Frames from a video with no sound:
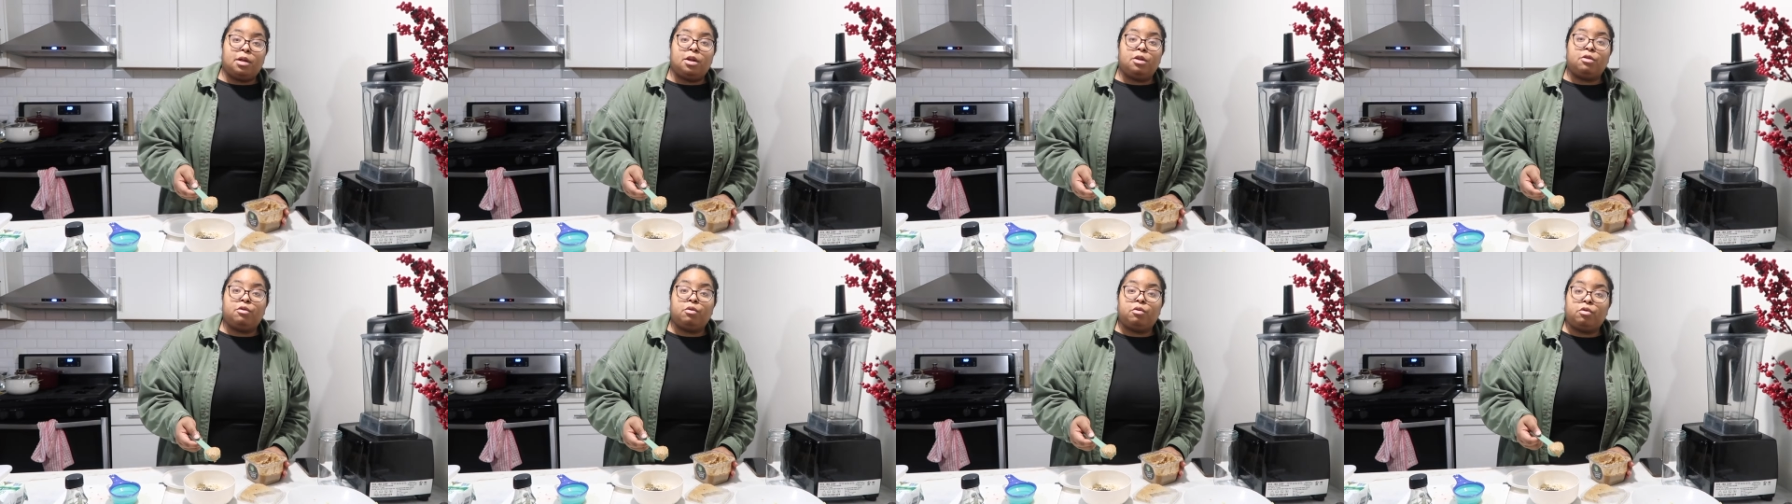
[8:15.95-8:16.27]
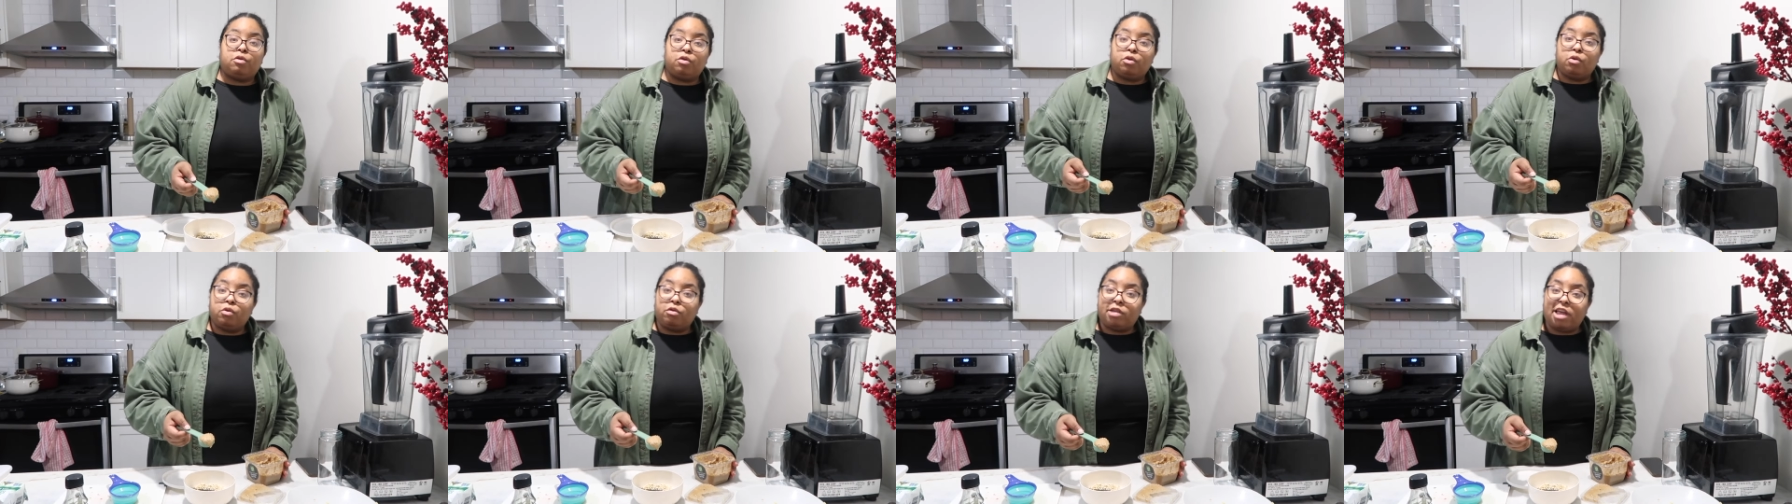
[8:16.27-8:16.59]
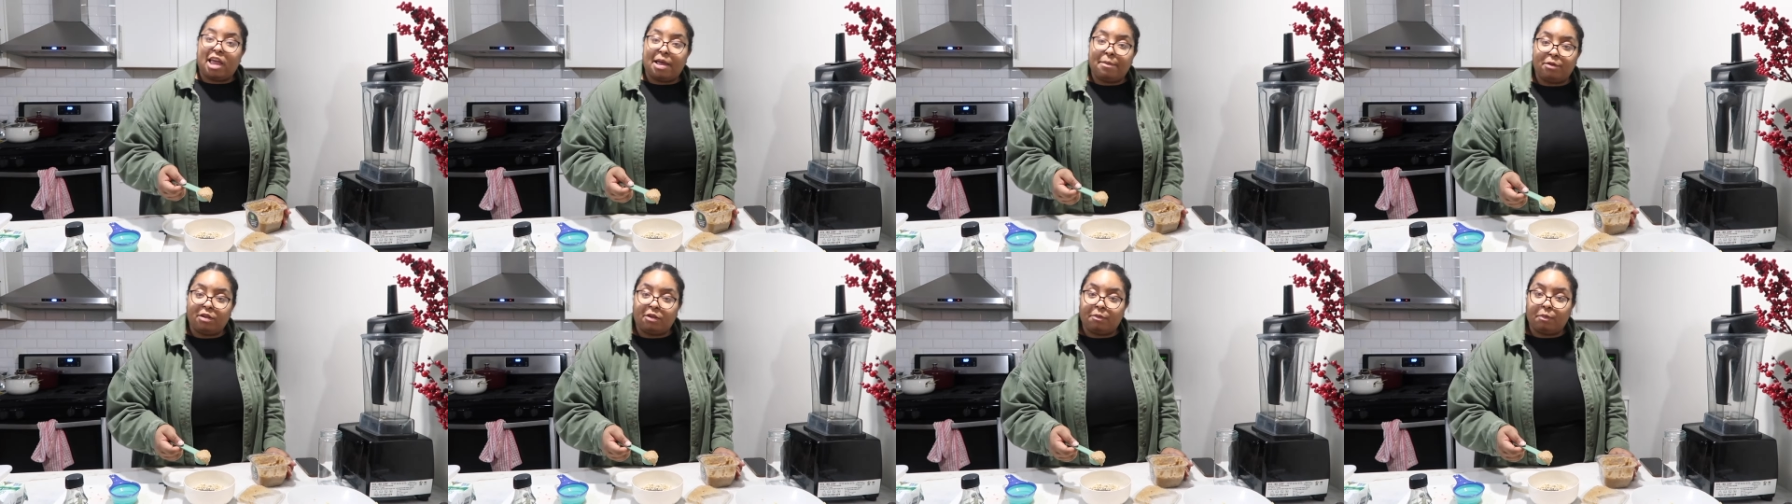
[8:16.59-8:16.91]
gonna do two
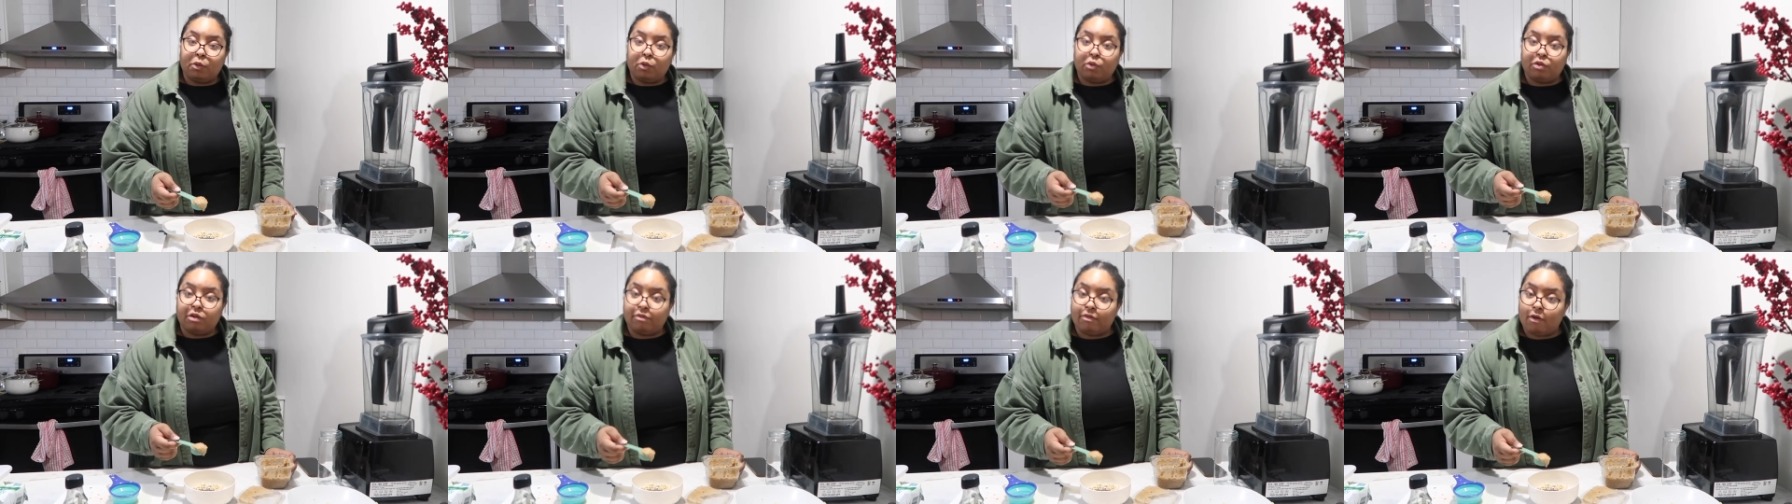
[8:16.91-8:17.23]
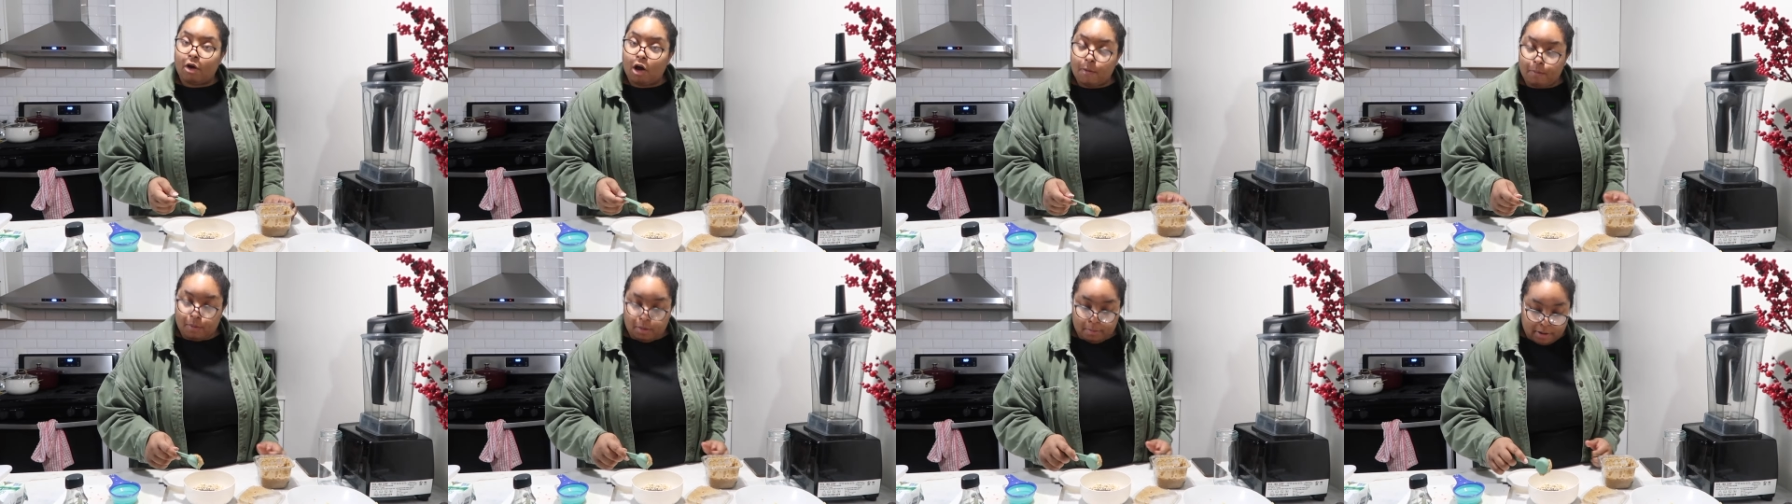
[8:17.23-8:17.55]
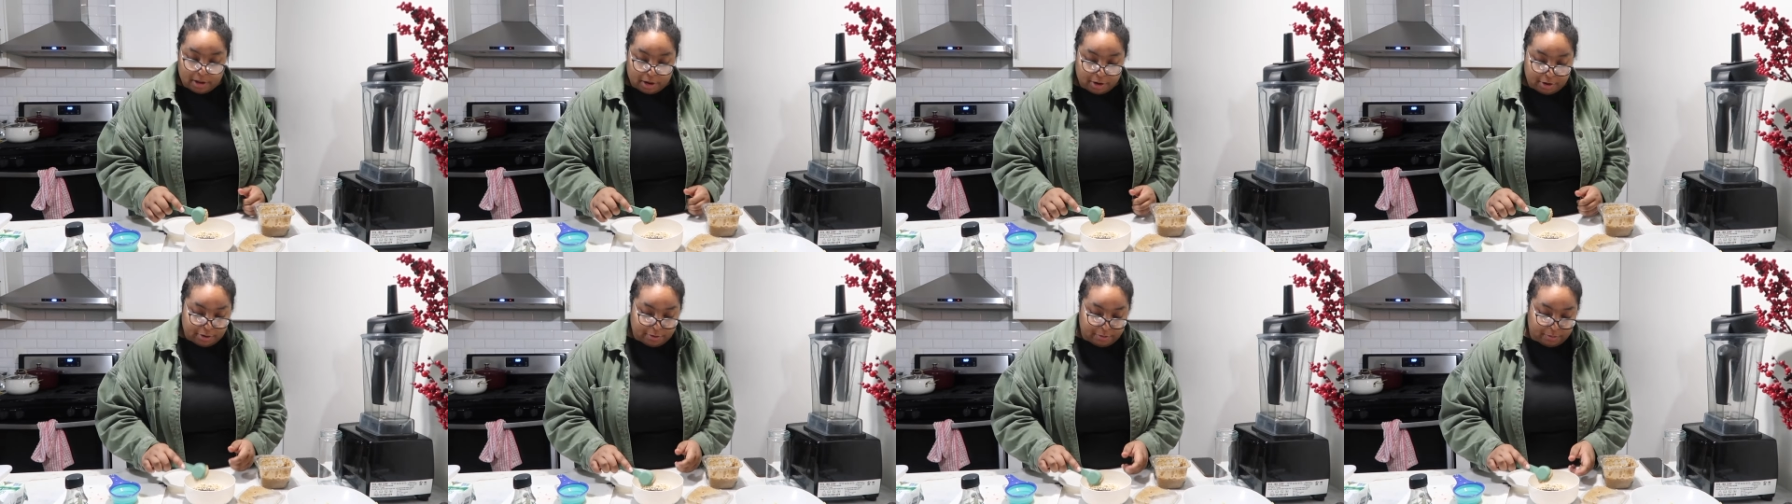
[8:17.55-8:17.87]
tablespoons of almond
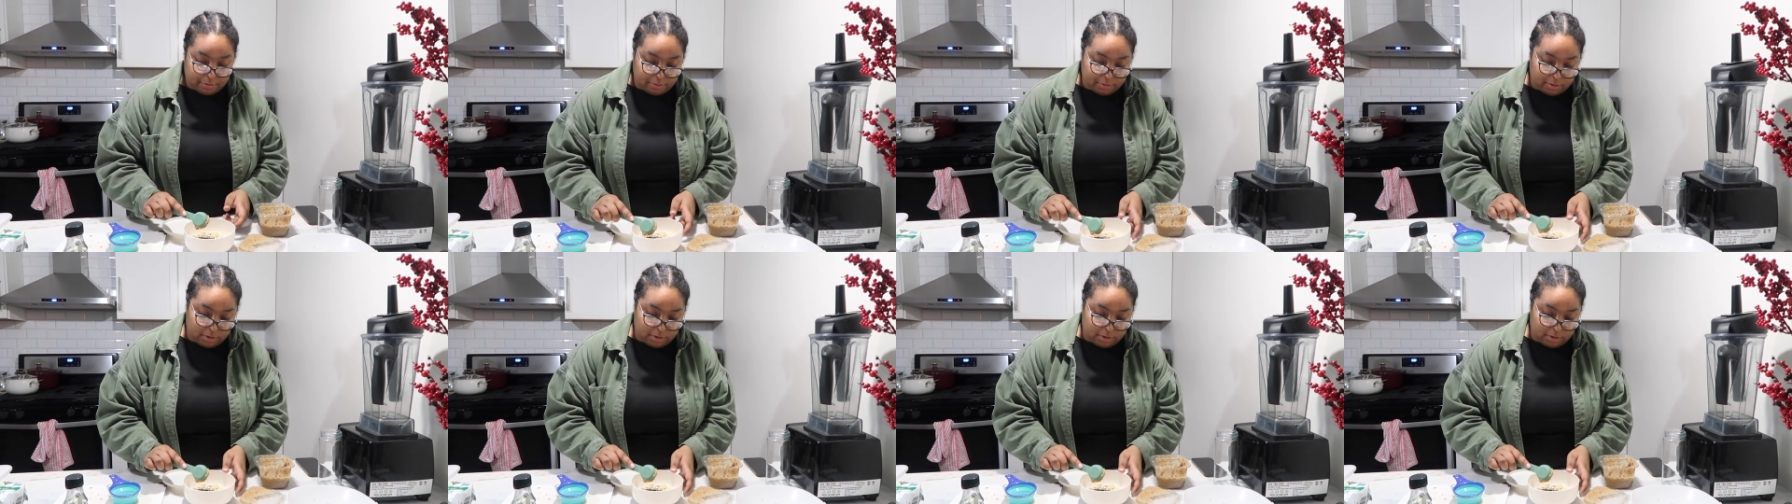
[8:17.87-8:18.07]
butter.